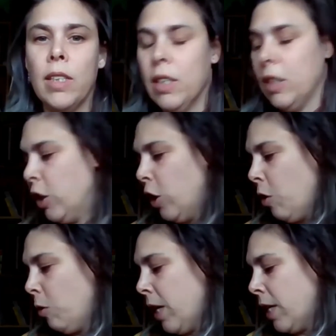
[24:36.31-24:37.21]
you
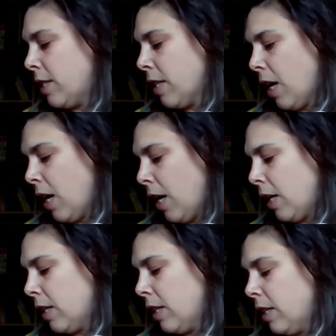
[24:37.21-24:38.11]
know, it's, I
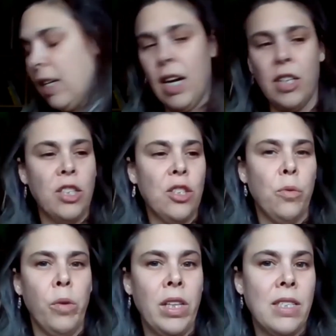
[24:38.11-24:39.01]
should just
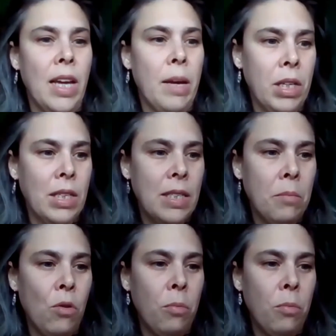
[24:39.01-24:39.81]
read the Sabian symbol,